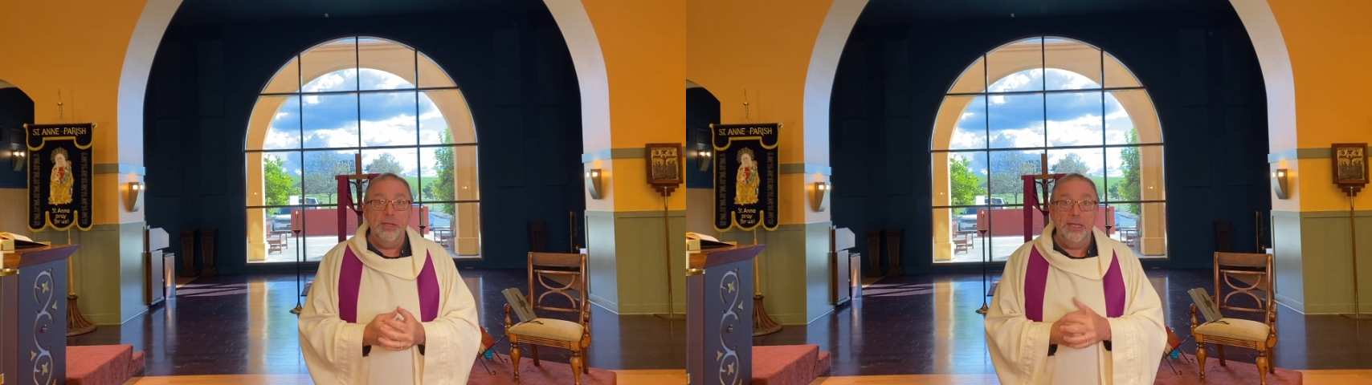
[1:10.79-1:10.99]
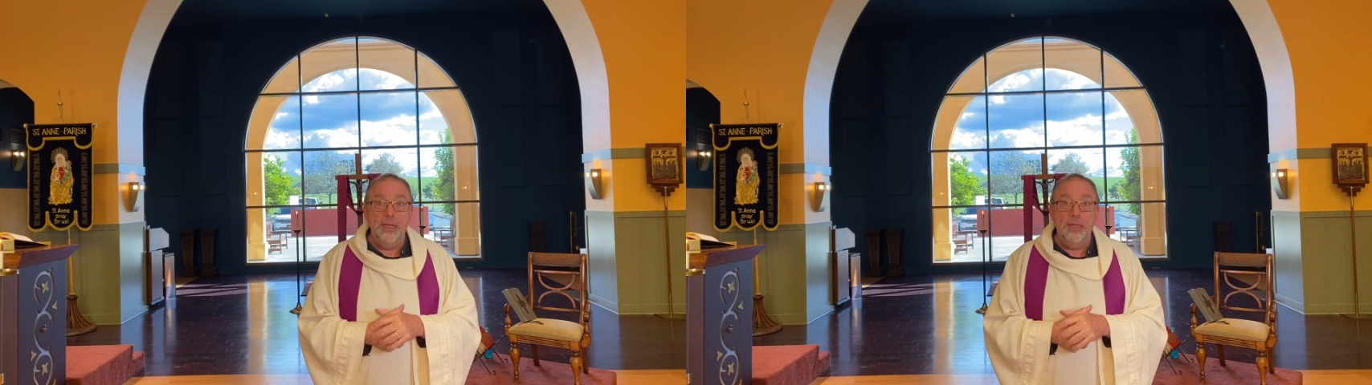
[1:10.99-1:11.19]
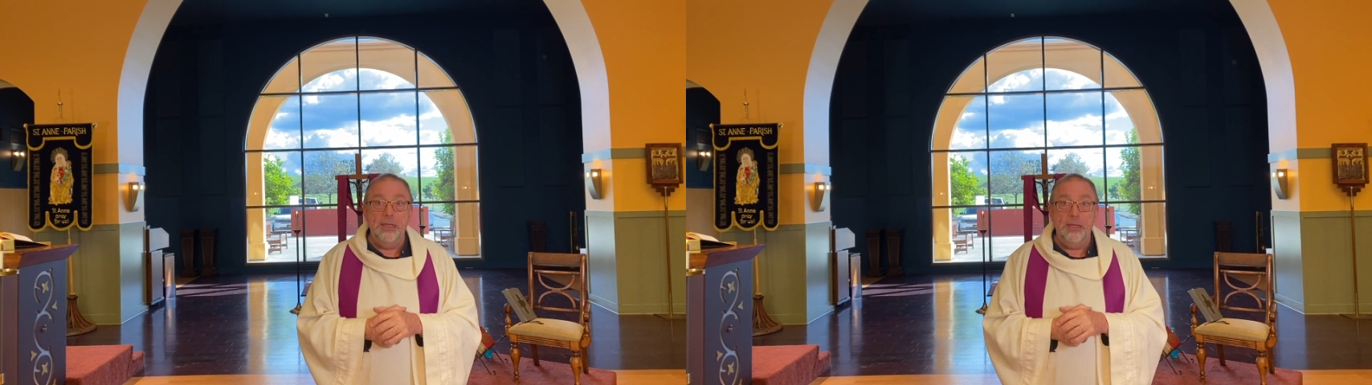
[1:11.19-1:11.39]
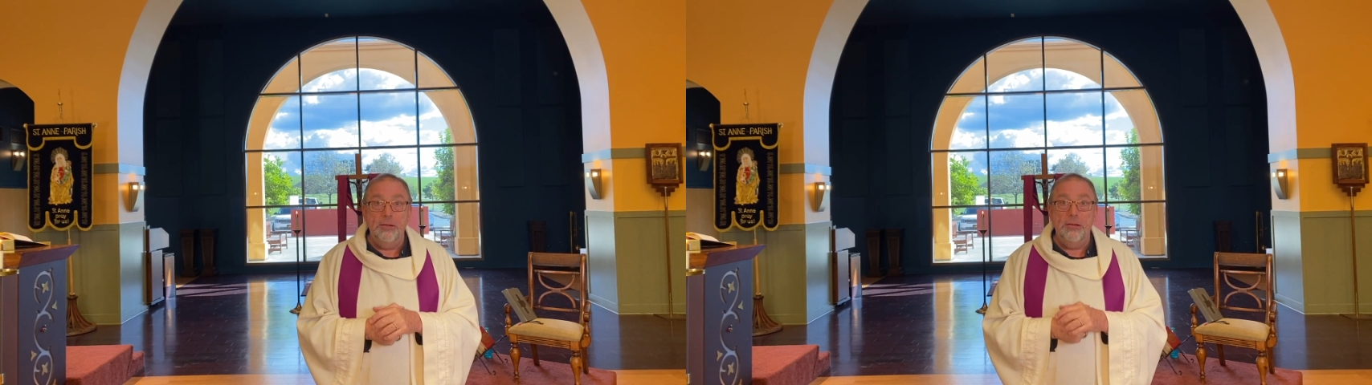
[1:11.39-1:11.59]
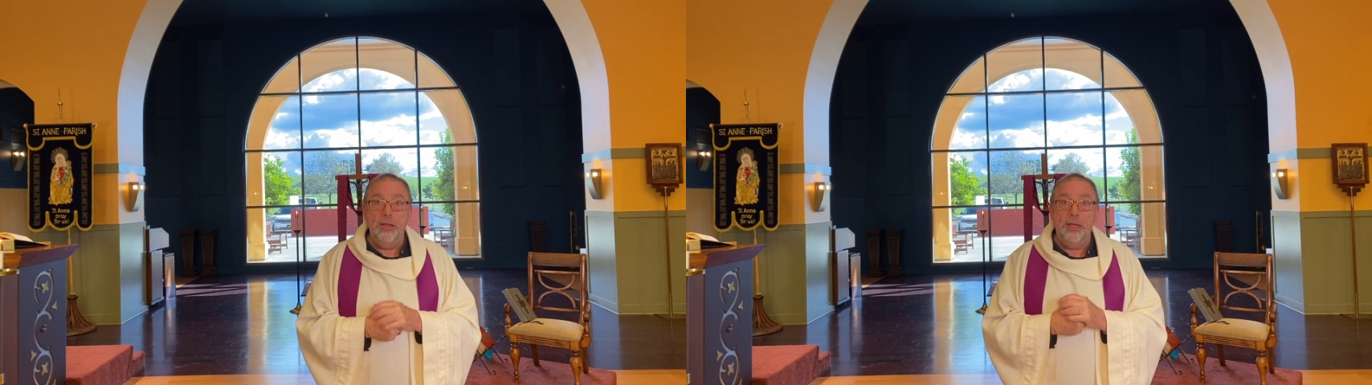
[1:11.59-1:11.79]
again
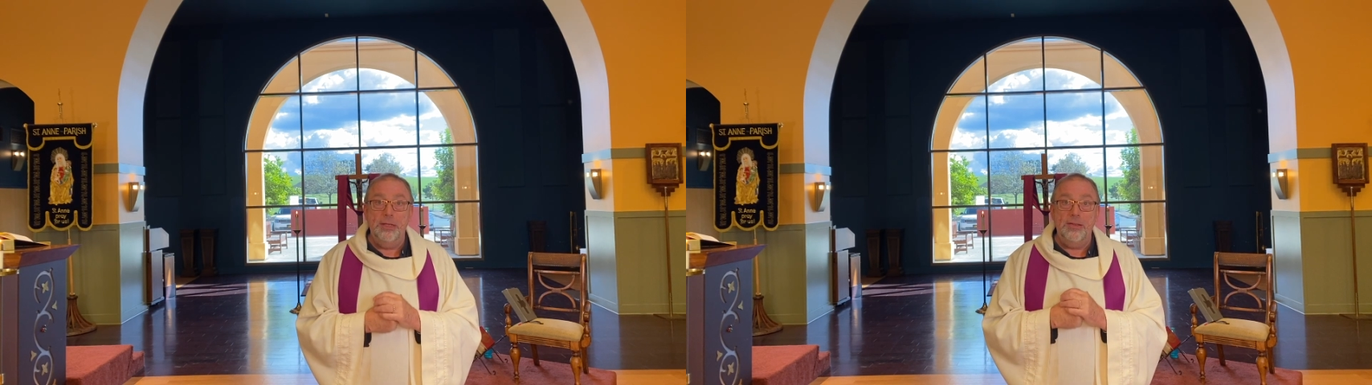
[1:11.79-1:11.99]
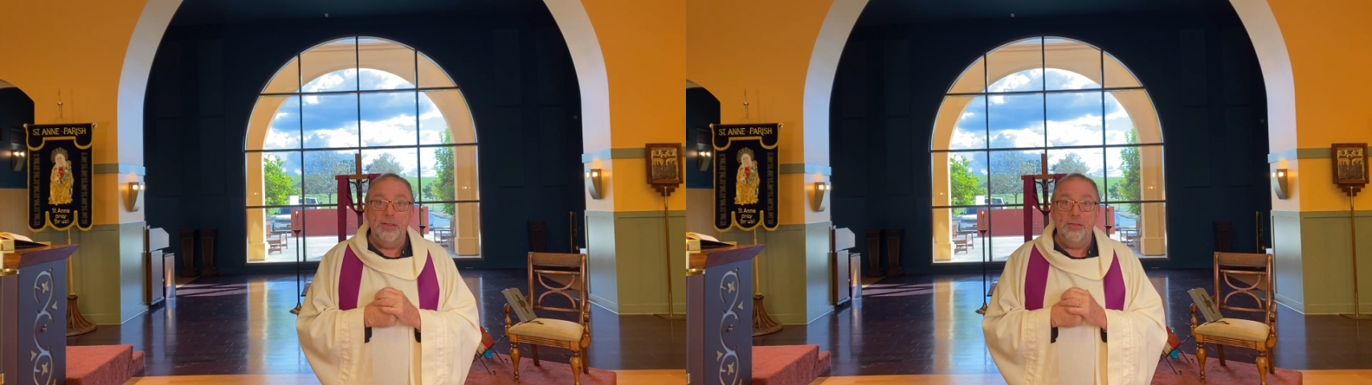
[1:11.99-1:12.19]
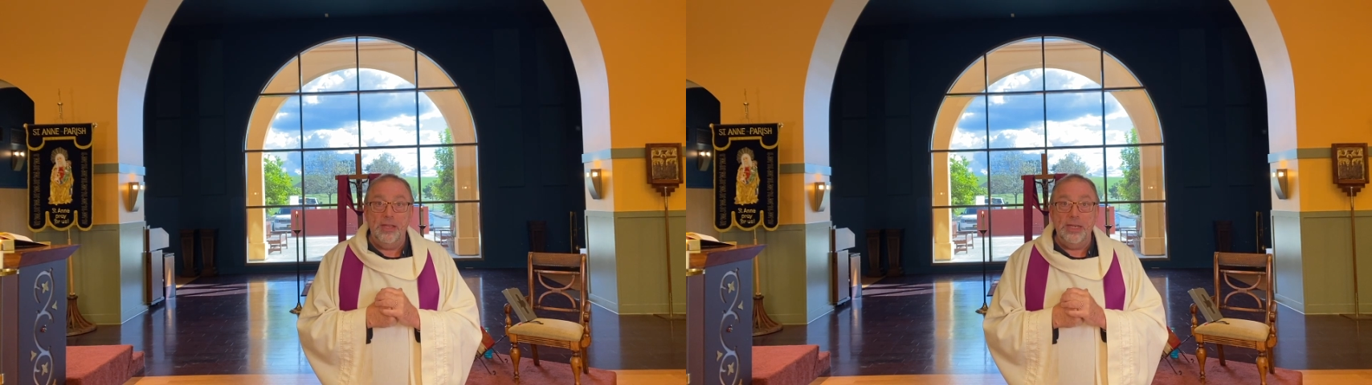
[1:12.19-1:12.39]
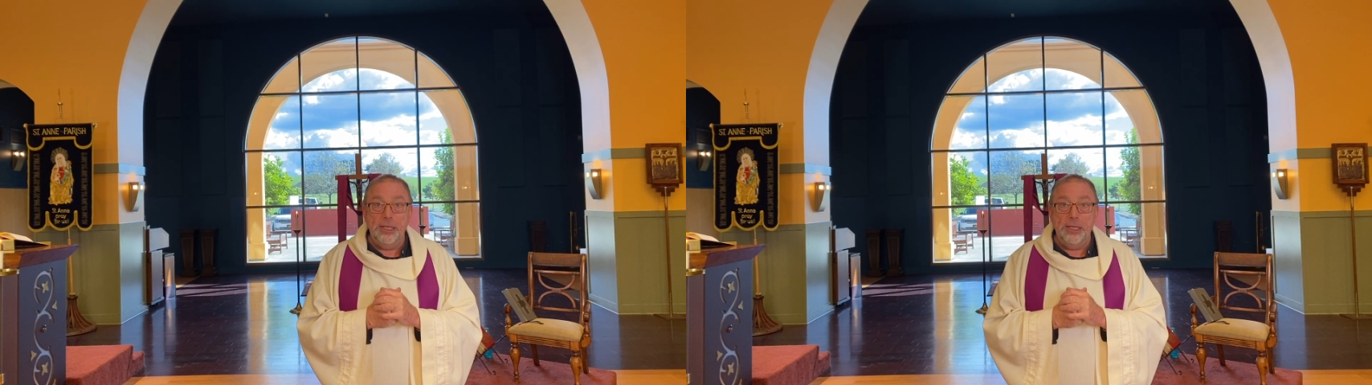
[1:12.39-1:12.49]
here at uh, St.